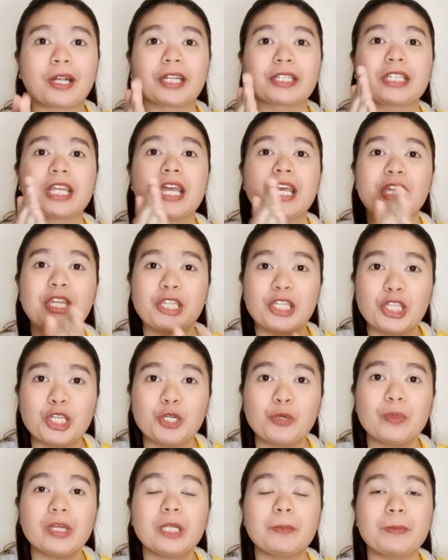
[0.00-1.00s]
part,
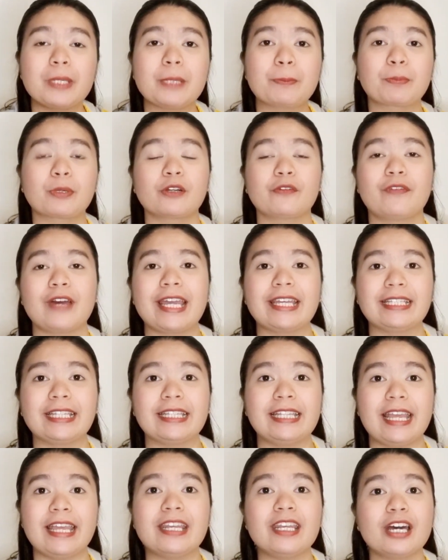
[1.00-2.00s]
you will be
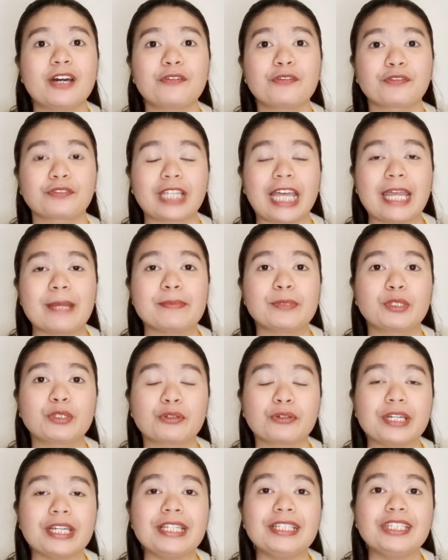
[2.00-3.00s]
provided enough time
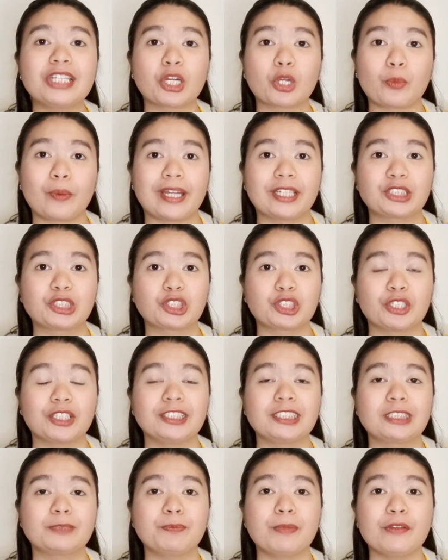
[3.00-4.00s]
to read the
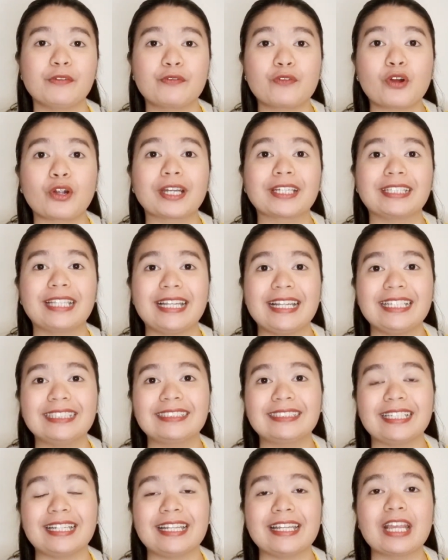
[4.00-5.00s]
questions before the
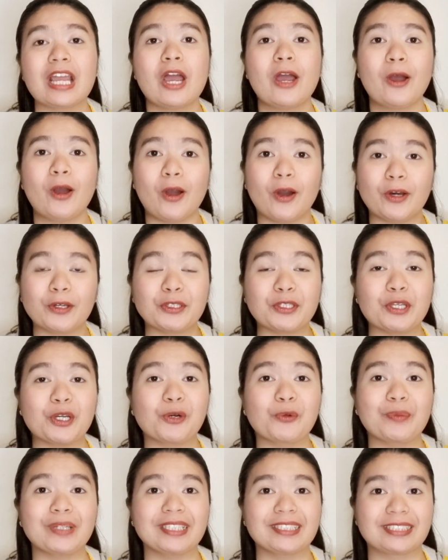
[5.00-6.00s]
listening
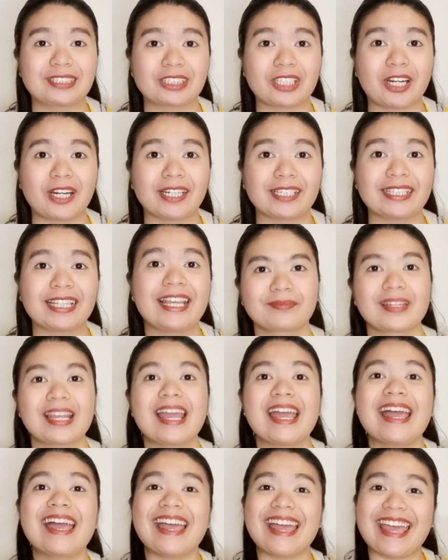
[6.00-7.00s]
audio will start.
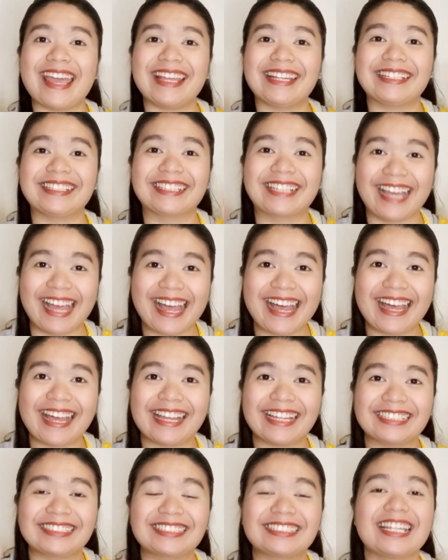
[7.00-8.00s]
And
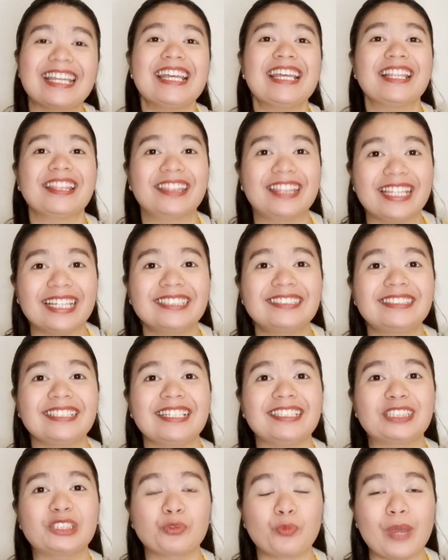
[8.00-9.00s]
guys,
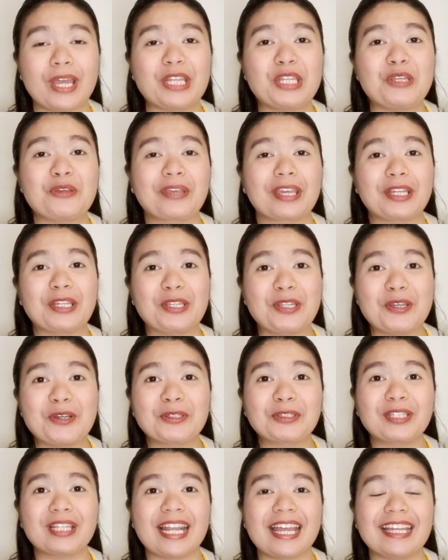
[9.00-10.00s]
this is when you can
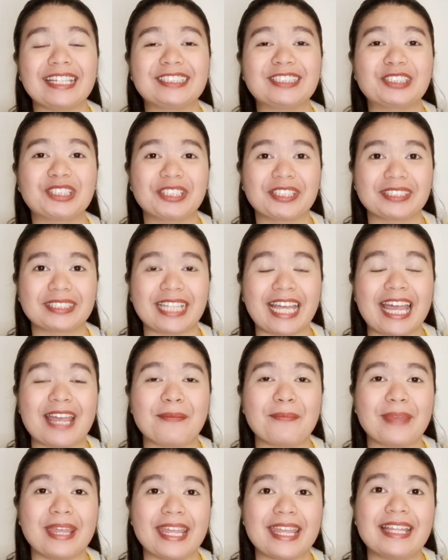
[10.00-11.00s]
utilize your
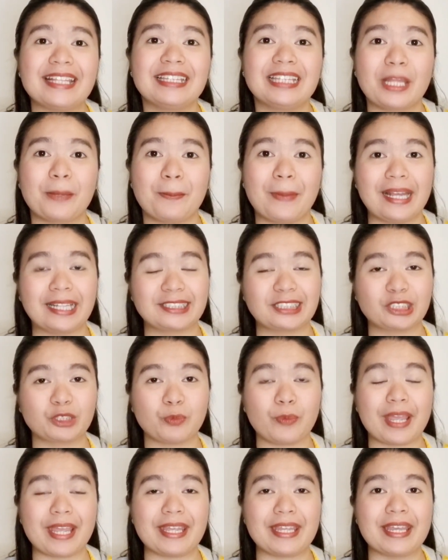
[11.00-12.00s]
time in the
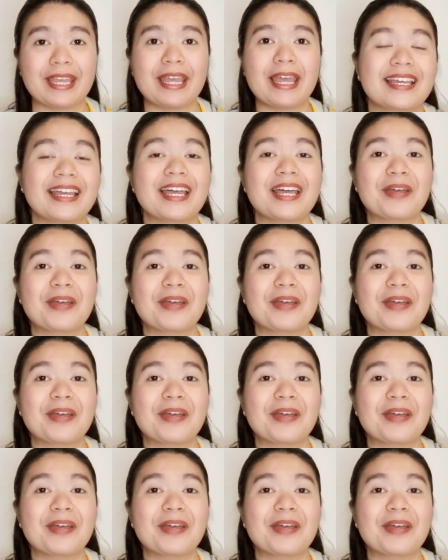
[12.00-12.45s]
best way.